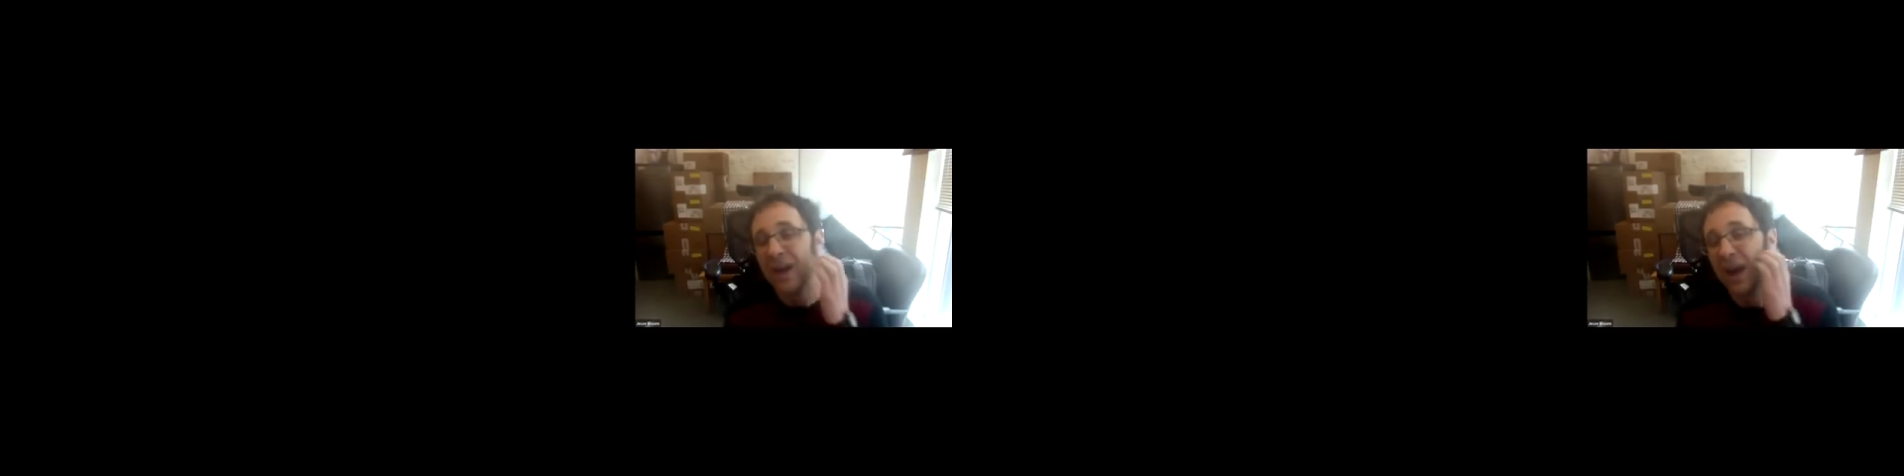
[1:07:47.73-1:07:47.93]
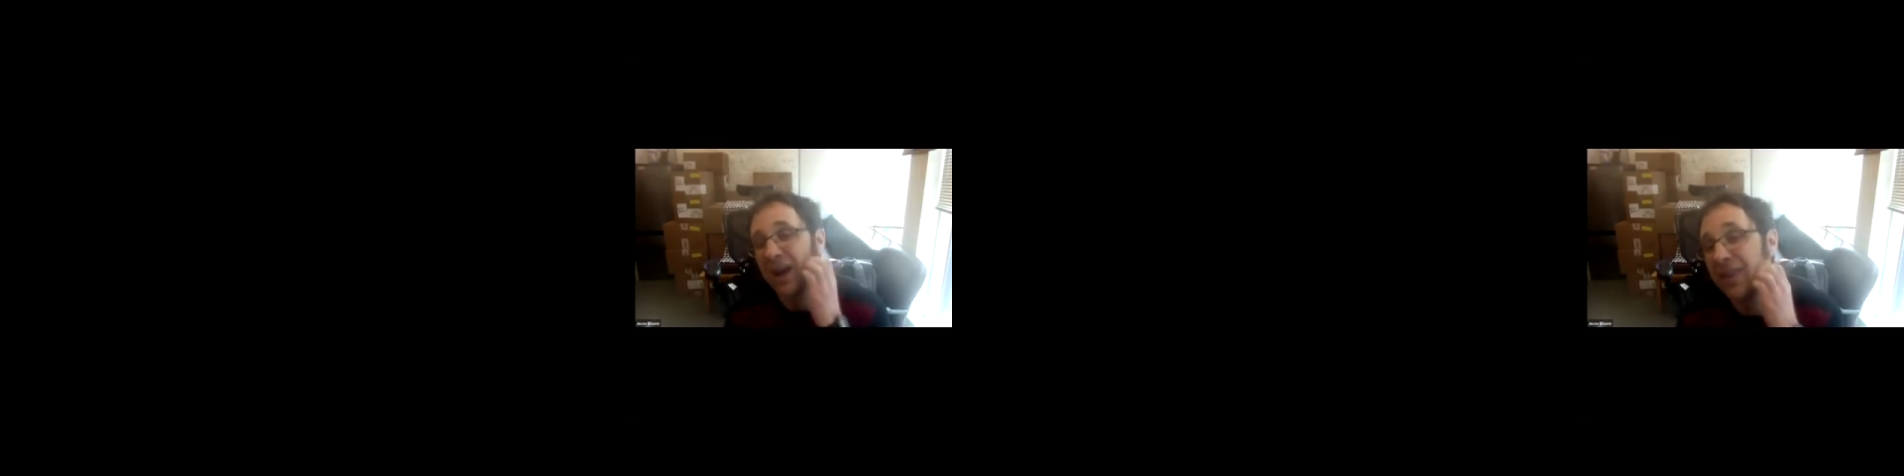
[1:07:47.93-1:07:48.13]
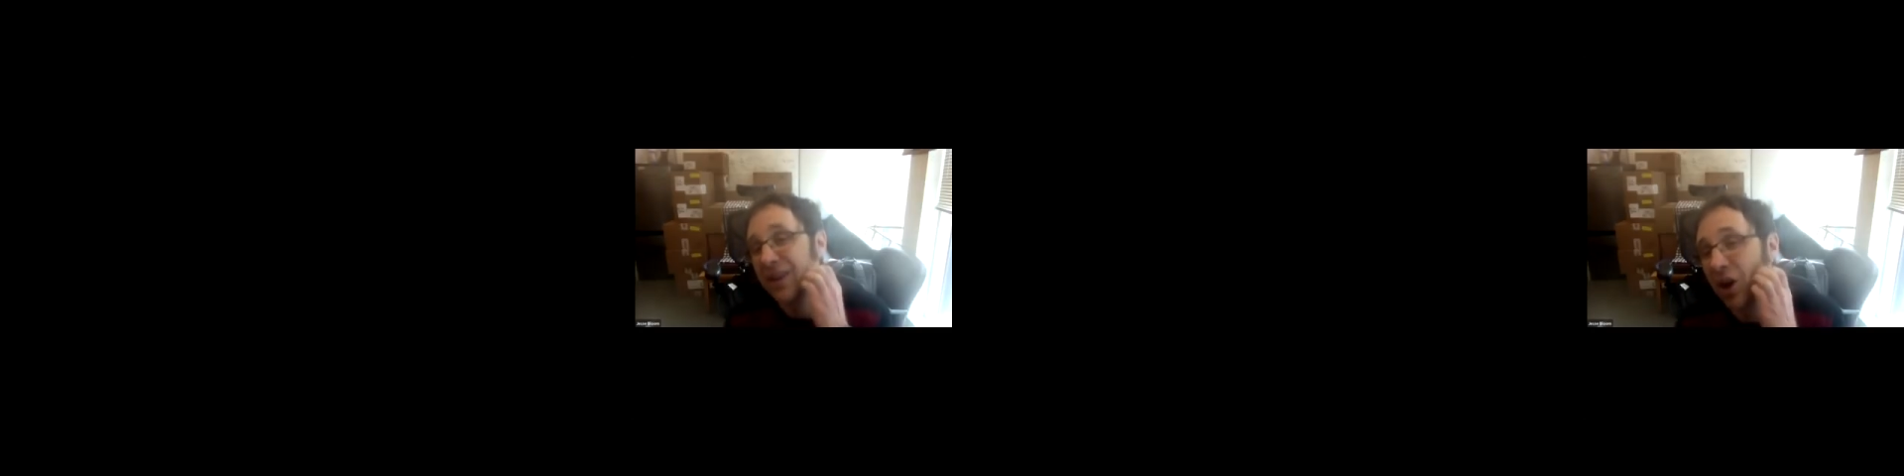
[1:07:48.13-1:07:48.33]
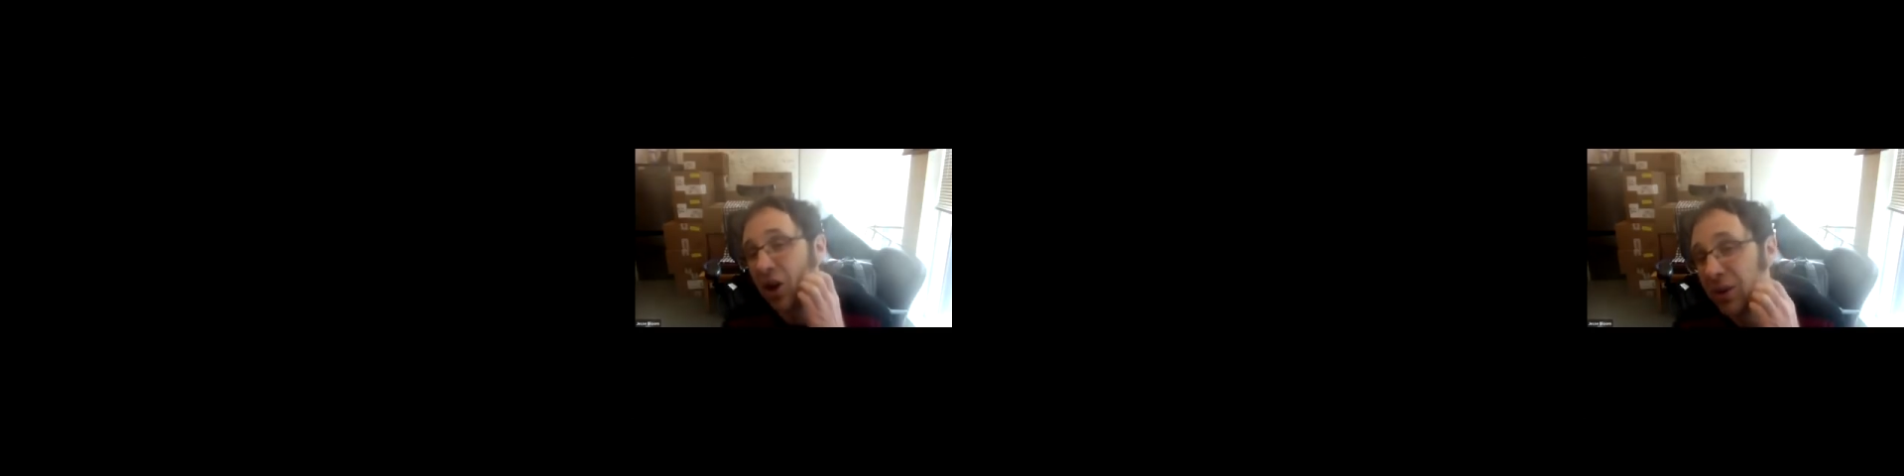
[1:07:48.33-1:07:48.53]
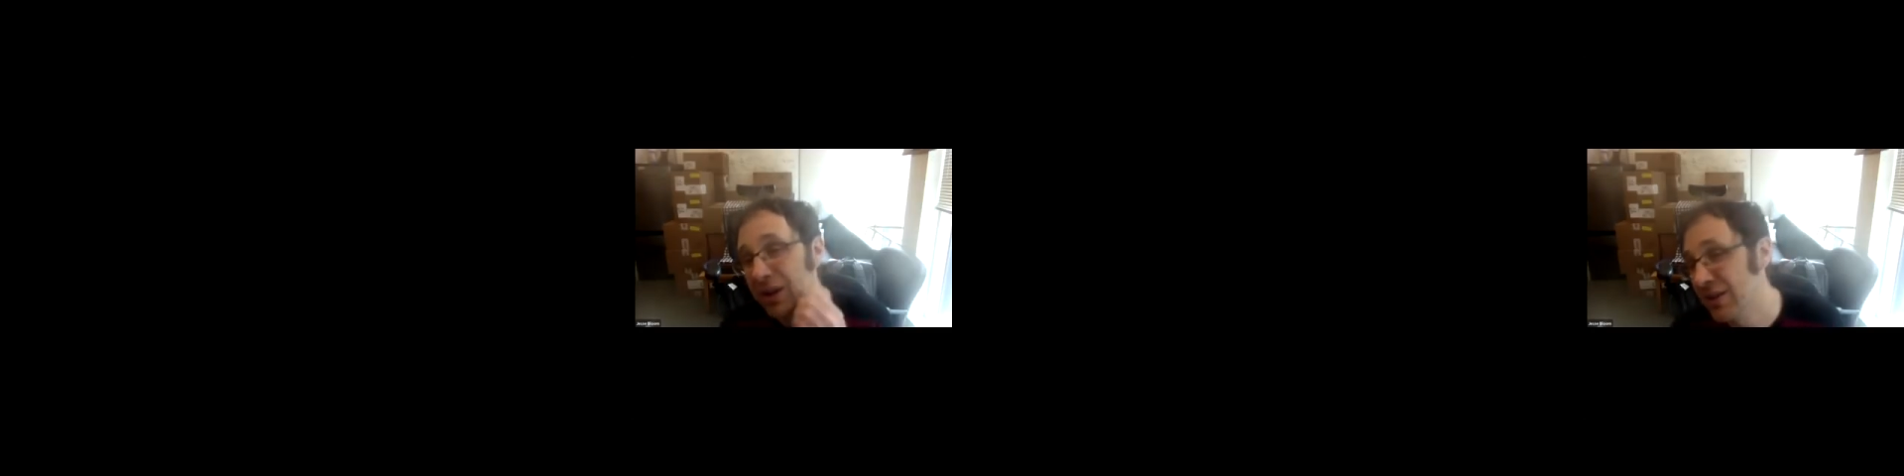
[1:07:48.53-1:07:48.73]
I think
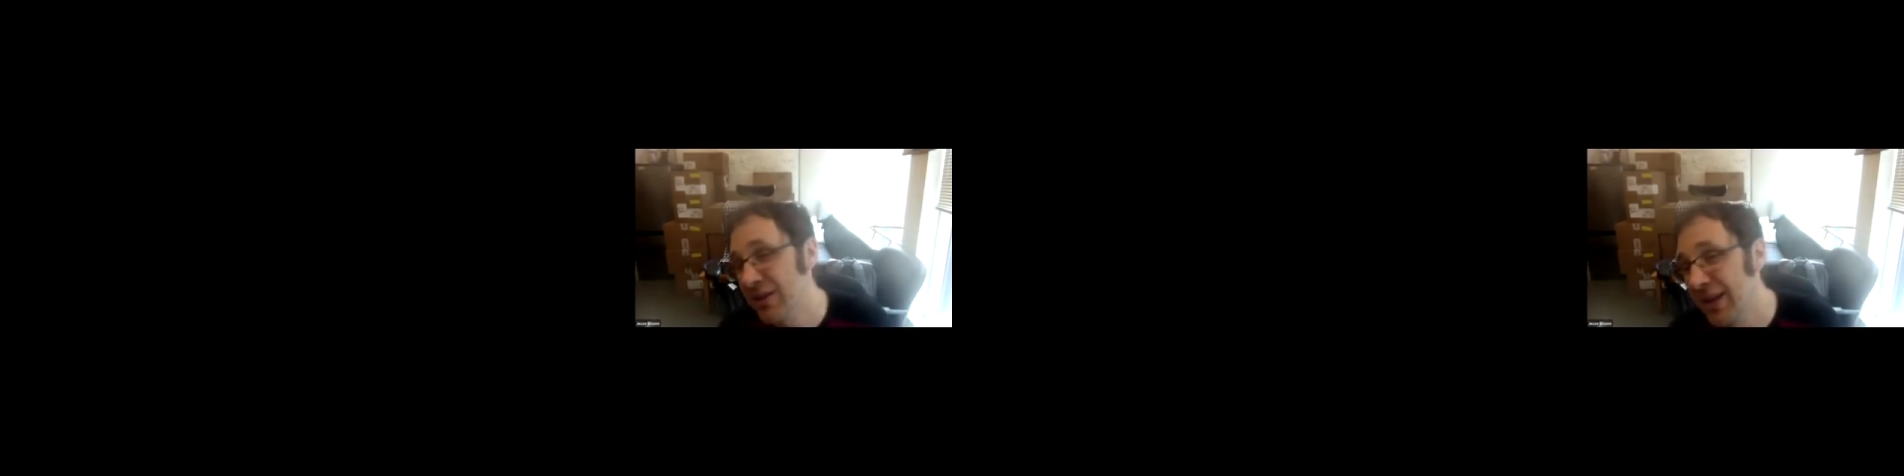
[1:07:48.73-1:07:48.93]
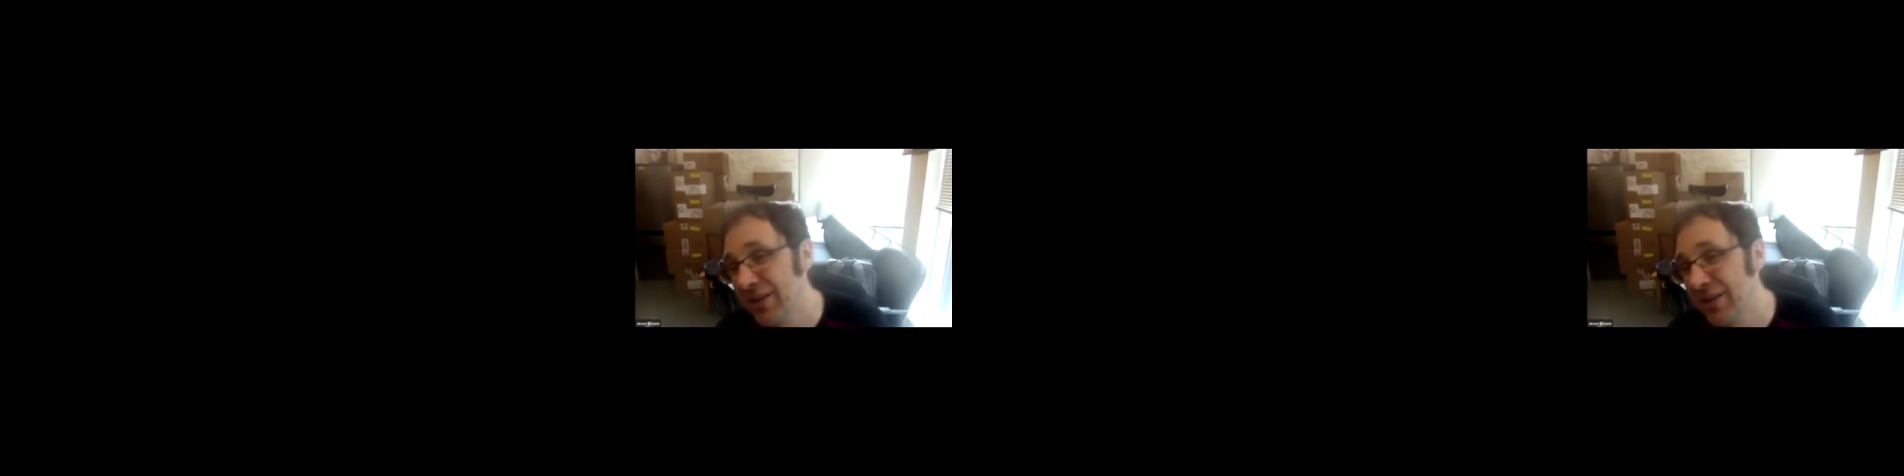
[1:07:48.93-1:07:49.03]
all we can say,